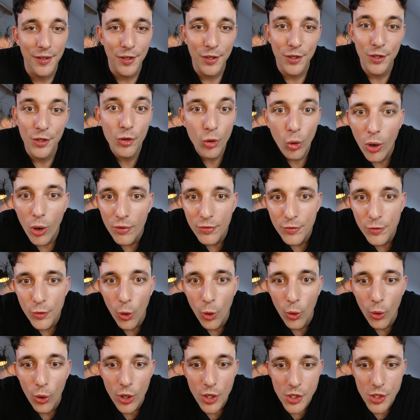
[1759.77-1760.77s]
You, of
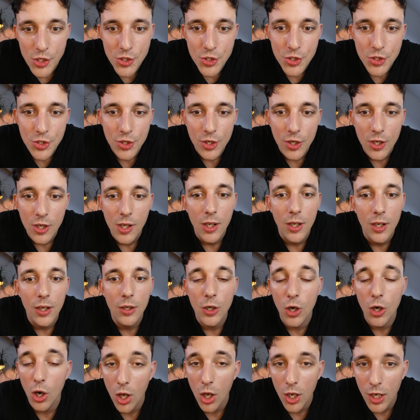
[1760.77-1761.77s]
course,
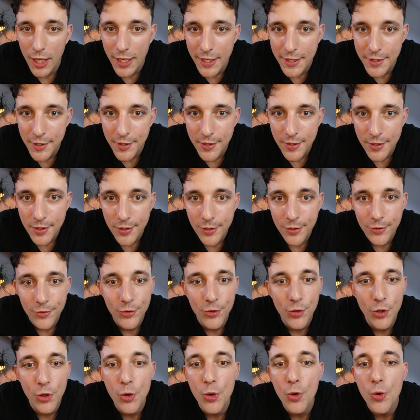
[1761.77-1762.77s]
call it
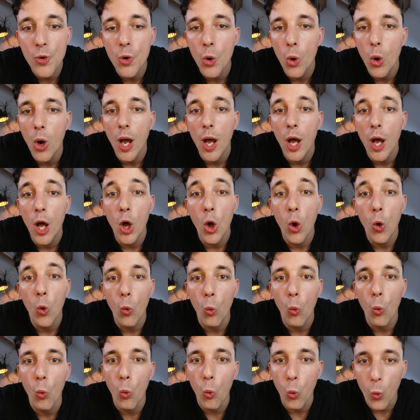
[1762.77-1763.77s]
to
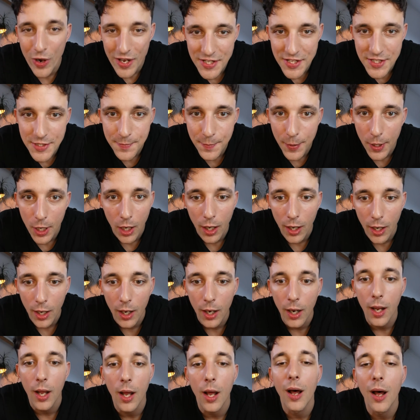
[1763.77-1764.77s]
whisper.
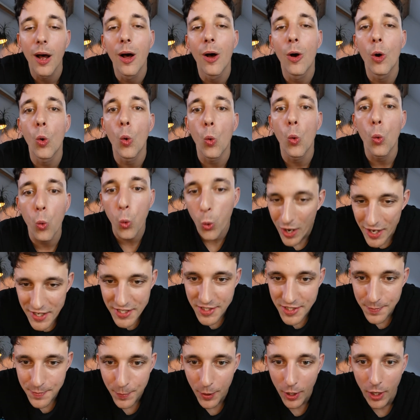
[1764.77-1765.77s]

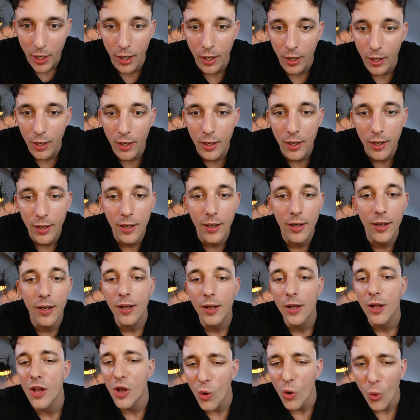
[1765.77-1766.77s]
Whisper.
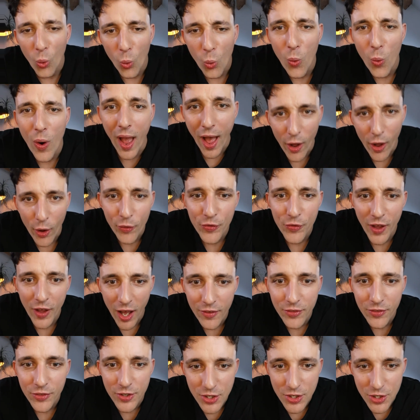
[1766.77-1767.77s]
Well
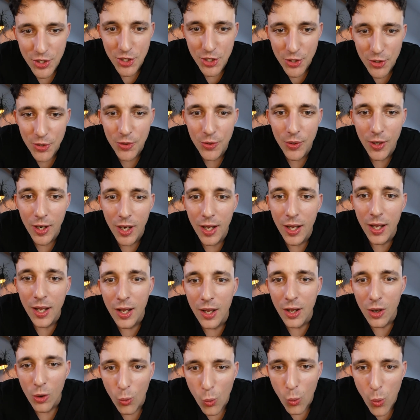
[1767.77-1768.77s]
done to you.
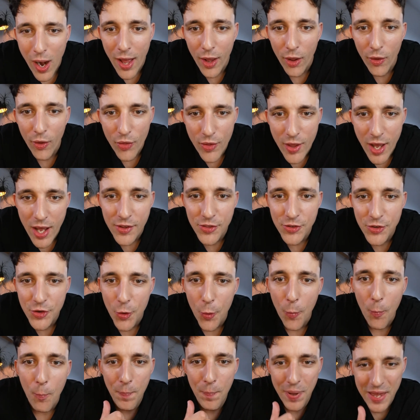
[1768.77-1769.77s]
Well done to
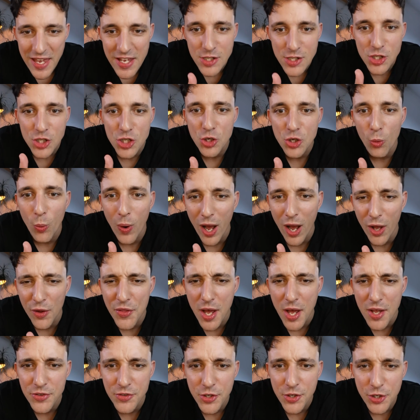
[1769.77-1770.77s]
Peach. Well
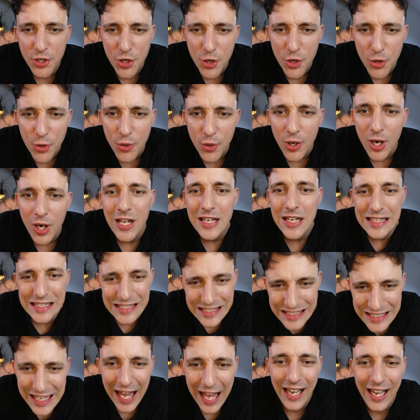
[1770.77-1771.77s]
done to you.
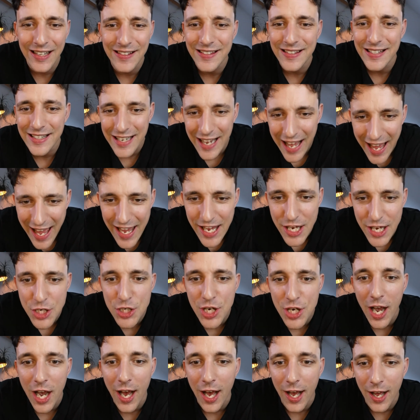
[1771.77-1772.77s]
Skeleton,
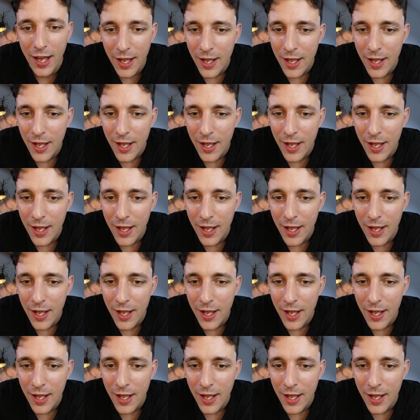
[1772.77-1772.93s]
Asia,